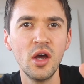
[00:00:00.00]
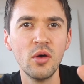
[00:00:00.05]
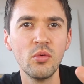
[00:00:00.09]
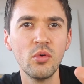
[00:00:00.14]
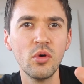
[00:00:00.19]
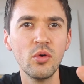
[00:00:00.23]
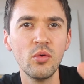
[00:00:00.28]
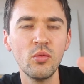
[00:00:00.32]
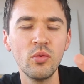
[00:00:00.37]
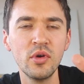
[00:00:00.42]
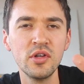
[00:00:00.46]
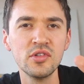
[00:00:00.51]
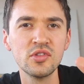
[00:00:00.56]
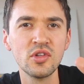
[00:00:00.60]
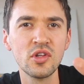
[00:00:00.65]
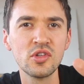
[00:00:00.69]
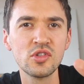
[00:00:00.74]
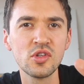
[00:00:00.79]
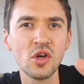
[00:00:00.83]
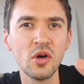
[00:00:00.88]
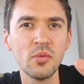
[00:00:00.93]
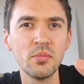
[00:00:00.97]
Well, when he's at the
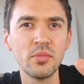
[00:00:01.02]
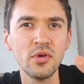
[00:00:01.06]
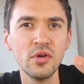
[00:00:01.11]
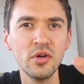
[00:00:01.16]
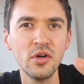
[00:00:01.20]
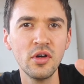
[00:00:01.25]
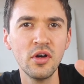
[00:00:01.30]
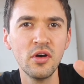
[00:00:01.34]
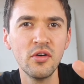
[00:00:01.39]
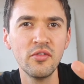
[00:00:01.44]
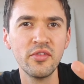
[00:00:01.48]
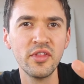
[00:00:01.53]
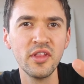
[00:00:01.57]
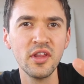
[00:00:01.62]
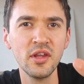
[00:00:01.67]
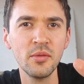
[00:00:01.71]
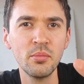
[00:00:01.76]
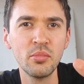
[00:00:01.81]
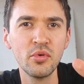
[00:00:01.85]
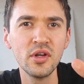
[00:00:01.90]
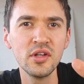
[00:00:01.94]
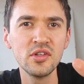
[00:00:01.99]
top of the
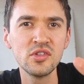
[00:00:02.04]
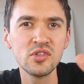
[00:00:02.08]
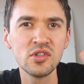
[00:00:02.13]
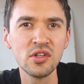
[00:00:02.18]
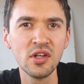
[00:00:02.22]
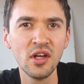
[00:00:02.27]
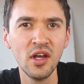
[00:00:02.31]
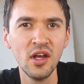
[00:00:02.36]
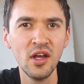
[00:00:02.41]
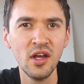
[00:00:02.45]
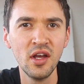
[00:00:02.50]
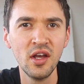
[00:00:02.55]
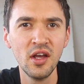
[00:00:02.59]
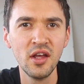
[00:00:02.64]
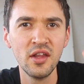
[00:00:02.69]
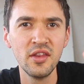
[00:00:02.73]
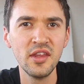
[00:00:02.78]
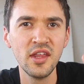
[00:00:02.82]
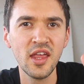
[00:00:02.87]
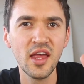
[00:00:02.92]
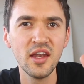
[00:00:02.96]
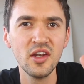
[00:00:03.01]
bridge,
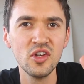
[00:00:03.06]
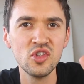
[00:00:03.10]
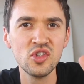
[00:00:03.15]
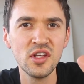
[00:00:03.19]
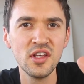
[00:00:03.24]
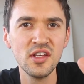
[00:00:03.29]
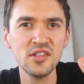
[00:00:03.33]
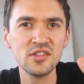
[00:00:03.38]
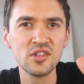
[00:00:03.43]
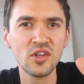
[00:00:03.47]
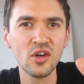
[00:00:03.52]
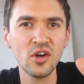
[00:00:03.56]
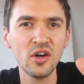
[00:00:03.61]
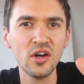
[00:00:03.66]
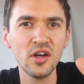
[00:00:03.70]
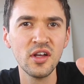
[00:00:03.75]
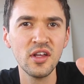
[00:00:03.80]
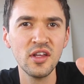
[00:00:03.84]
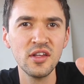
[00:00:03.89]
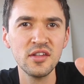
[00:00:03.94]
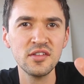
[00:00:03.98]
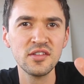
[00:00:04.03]
the energy he's got
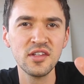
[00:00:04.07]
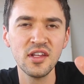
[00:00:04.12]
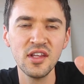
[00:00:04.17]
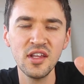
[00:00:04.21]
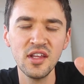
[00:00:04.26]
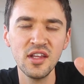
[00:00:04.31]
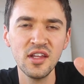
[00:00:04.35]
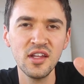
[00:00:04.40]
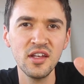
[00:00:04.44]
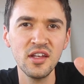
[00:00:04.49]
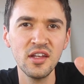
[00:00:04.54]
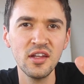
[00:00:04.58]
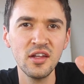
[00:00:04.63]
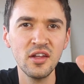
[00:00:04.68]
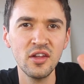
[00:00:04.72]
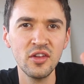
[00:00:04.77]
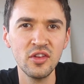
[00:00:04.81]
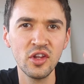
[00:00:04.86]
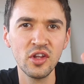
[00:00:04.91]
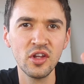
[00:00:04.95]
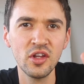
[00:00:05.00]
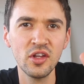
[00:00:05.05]
is in
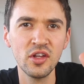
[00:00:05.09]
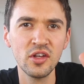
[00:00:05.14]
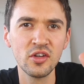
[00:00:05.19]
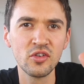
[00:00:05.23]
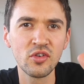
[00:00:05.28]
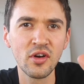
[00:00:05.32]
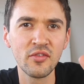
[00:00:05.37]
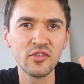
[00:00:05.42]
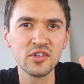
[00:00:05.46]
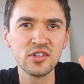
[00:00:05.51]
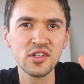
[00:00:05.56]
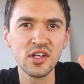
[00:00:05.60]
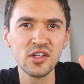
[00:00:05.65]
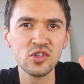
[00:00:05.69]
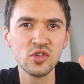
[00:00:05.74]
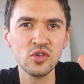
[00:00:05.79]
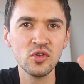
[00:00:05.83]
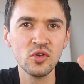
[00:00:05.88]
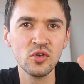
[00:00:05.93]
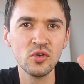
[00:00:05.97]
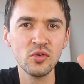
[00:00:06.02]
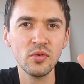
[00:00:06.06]
the
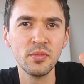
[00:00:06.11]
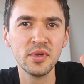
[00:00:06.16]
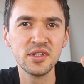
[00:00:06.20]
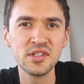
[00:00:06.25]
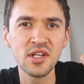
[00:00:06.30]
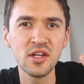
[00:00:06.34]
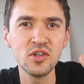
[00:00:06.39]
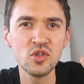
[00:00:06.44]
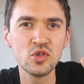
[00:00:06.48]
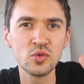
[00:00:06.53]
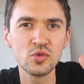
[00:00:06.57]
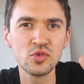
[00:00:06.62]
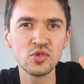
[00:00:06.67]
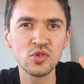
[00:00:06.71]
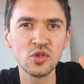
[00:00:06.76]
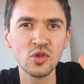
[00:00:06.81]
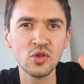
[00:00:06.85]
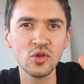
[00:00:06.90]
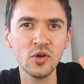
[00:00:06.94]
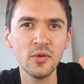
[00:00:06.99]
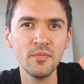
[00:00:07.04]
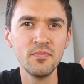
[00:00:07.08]
gravitational potential
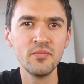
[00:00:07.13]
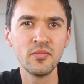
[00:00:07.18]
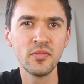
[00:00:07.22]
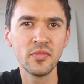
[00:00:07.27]
store.